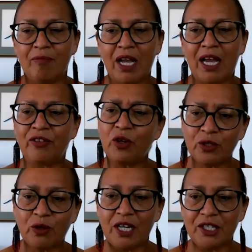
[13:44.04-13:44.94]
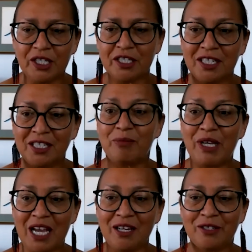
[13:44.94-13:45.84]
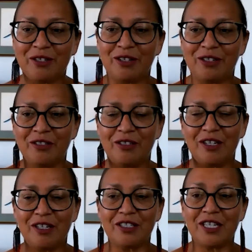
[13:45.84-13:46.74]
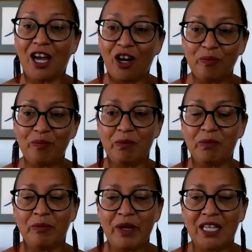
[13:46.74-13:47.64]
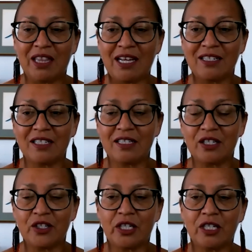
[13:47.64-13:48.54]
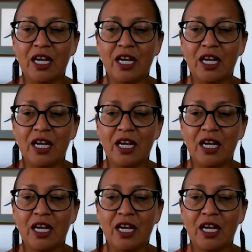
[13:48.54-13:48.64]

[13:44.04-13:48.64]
and those questions need to be answered to help people make that decision.